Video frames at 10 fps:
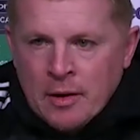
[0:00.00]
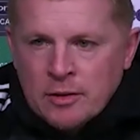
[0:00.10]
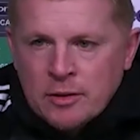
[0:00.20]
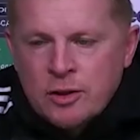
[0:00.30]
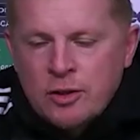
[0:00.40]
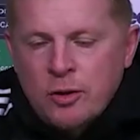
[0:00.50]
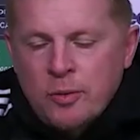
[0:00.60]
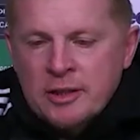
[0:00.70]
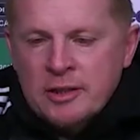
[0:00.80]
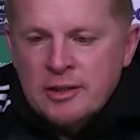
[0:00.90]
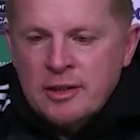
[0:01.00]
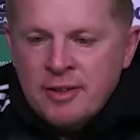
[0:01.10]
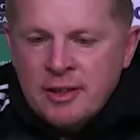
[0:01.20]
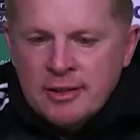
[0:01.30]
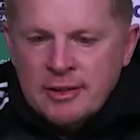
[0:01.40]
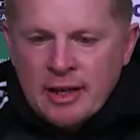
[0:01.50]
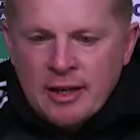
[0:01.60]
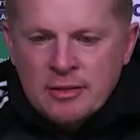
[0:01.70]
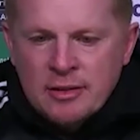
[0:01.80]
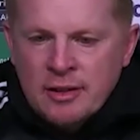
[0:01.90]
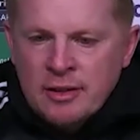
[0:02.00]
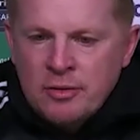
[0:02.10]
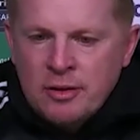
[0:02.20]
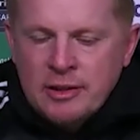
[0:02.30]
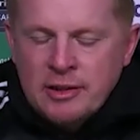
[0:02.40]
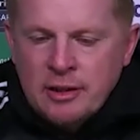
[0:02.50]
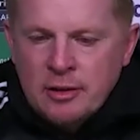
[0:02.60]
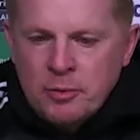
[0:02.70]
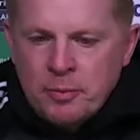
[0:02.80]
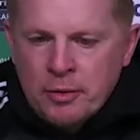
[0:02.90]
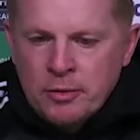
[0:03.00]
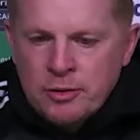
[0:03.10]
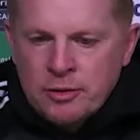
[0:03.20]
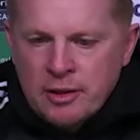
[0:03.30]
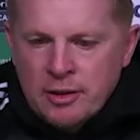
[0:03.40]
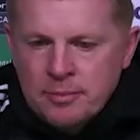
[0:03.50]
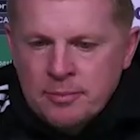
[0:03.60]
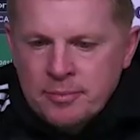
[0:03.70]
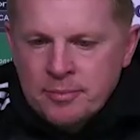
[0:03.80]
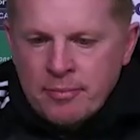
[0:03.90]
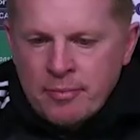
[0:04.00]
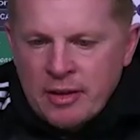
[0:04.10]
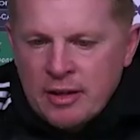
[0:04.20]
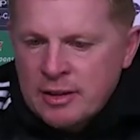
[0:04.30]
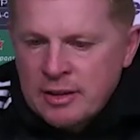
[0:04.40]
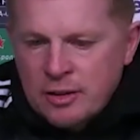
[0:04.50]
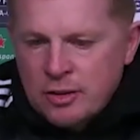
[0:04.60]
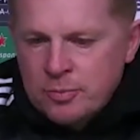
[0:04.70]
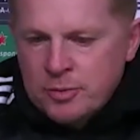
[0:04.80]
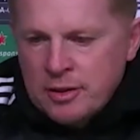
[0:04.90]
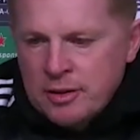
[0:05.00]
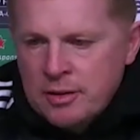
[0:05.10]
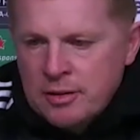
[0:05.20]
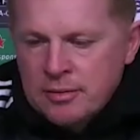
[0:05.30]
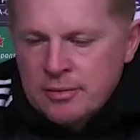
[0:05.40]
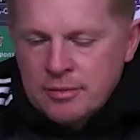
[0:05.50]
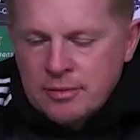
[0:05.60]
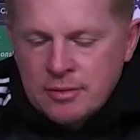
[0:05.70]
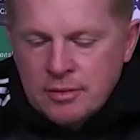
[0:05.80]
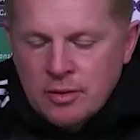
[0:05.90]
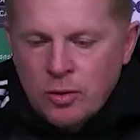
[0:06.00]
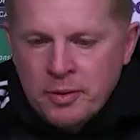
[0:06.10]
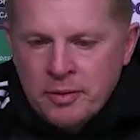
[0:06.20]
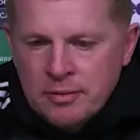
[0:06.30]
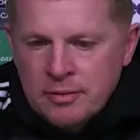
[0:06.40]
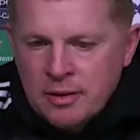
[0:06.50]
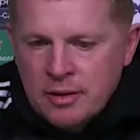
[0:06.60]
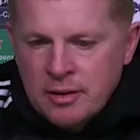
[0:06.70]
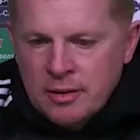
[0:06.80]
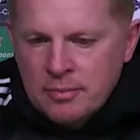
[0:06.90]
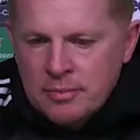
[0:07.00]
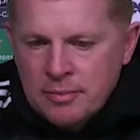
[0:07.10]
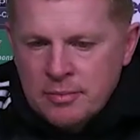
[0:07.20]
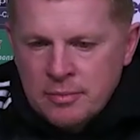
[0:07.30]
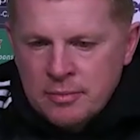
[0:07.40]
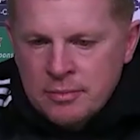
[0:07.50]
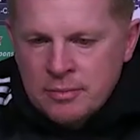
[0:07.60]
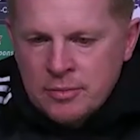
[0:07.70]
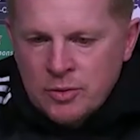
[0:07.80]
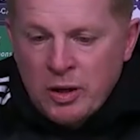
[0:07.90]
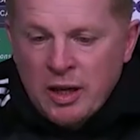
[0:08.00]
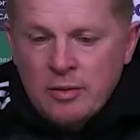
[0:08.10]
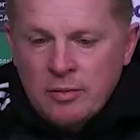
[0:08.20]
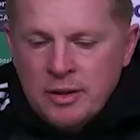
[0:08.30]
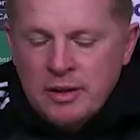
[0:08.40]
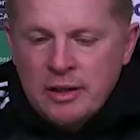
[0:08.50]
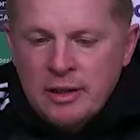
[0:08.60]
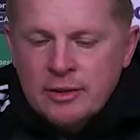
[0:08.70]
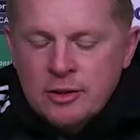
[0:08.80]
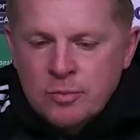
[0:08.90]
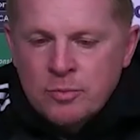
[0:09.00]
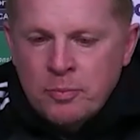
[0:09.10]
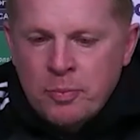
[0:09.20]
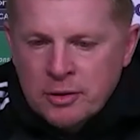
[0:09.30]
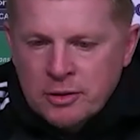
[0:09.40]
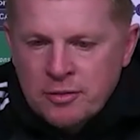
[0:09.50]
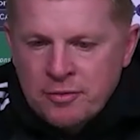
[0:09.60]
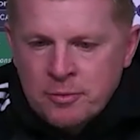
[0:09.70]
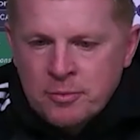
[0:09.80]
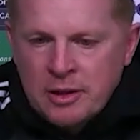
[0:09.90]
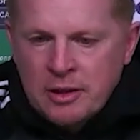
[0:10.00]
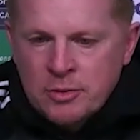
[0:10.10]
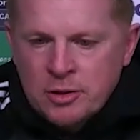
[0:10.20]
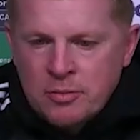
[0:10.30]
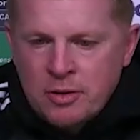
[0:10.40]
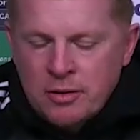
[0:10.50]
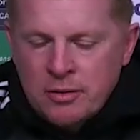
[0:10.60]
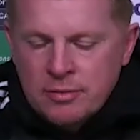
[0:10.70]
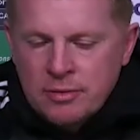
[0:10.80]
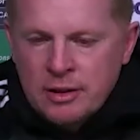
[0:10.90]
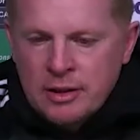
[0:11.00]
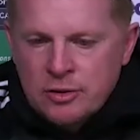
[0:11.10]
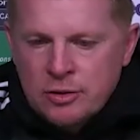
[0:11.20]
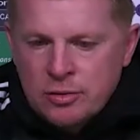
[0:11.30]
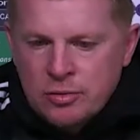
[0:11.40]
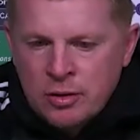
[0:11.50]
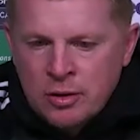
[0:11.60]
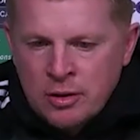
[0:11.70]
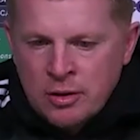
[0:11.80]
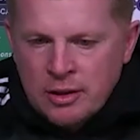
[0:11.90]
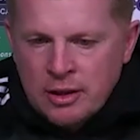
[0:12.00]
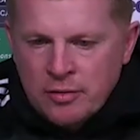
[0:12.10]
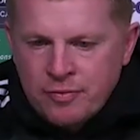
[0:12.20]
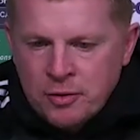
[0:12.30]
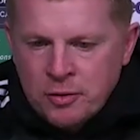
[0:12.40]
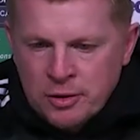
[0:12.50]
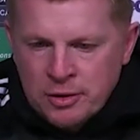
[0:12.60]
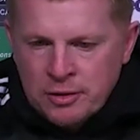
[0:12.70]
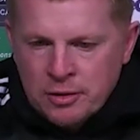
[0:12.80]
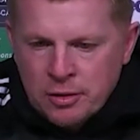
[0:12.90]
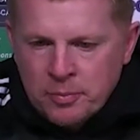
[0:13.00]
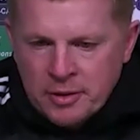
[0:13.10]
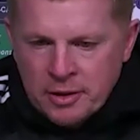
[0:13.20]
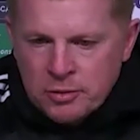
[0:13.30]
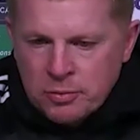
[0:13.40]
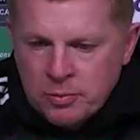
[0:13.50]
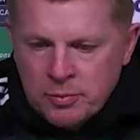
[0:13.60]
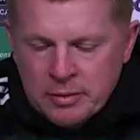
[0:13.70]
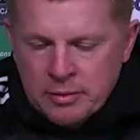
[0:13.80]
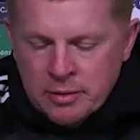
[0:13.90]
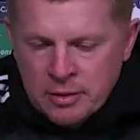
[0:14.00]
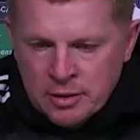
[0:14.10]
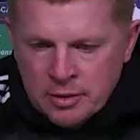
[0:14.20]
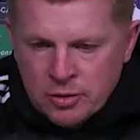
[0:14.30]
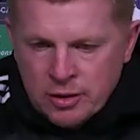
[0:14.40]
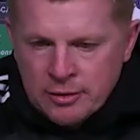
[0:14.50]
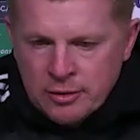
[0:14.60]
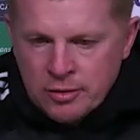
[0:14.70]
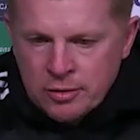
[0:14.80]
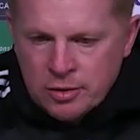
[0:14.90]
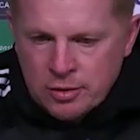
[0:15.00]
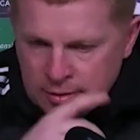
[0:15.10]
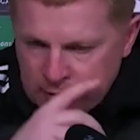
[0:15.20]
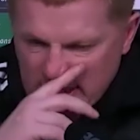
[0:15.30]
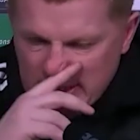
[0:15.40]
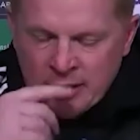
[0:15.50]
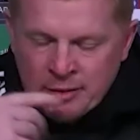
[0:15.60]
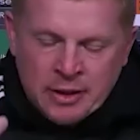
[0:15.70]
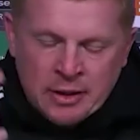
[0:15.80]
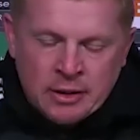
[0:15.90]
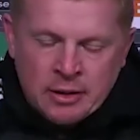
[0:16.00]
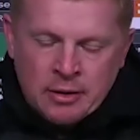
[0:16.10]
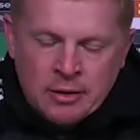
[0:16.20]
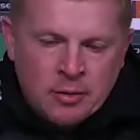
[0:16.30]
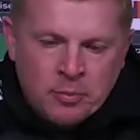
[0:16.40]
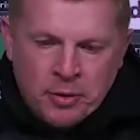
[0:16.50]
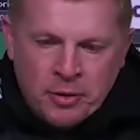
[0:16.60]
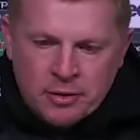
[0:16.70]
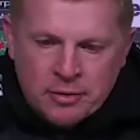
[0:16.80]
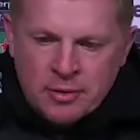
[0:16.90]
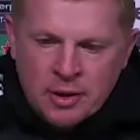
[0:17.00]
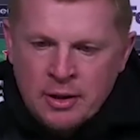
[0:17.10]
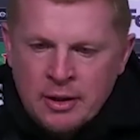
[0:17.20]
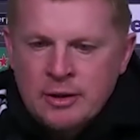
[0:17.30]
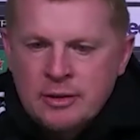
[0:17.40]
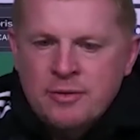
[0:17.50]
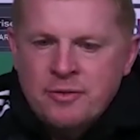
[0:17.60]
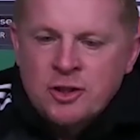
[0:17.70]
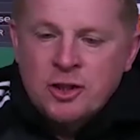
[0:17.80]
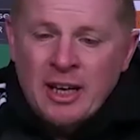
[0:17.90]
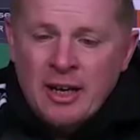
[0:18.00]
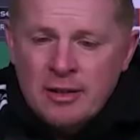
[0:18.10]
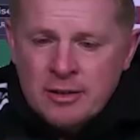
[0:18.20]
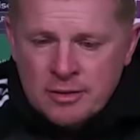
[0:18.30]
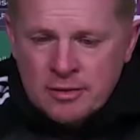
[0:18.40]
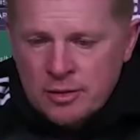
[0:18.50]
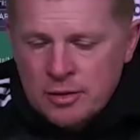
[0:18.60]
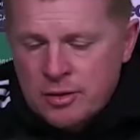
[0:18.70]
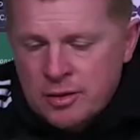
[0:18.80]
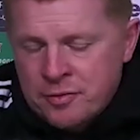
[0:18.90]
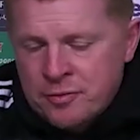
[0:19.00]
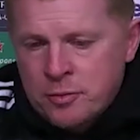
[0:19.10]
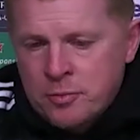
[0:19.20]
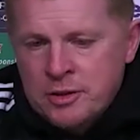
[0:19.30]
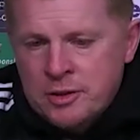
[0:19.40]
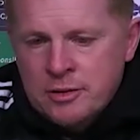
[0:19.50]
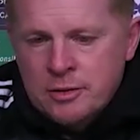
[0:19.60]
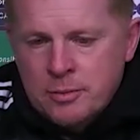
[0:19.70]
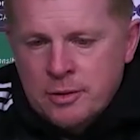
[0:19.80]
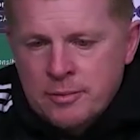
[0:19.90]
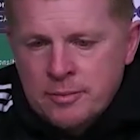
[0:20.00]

It's a good question. It's difficult to tell until you really see them up close. Um, I think the group's still open. Um, we we need to get something positive from the game tomorrow, really, to get a foothold in the group, and that's what we'll try and do. So it's difficult to compare the different styles and, you know, different formation as well.